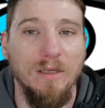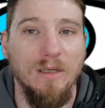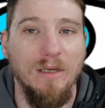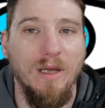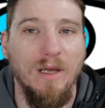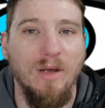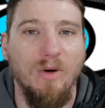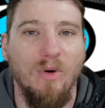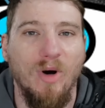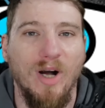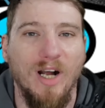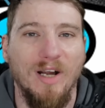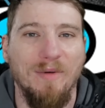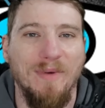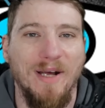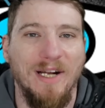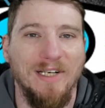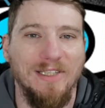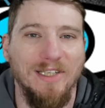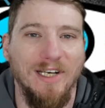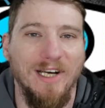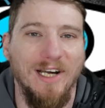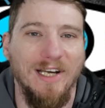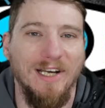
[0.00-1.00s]
Welcome back
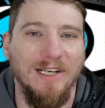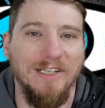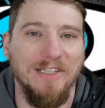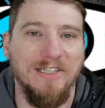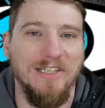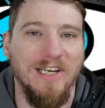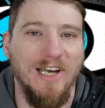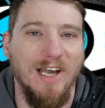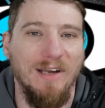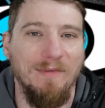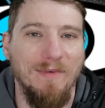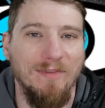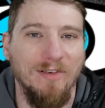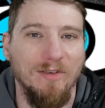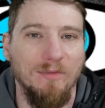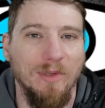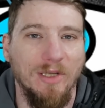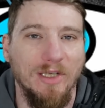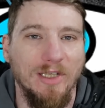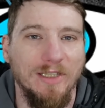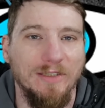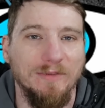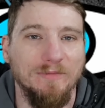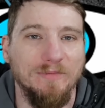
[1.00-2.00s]
to Eye on a Time,
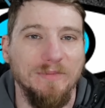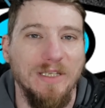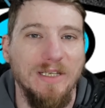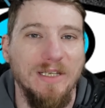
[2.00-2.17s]
everybody.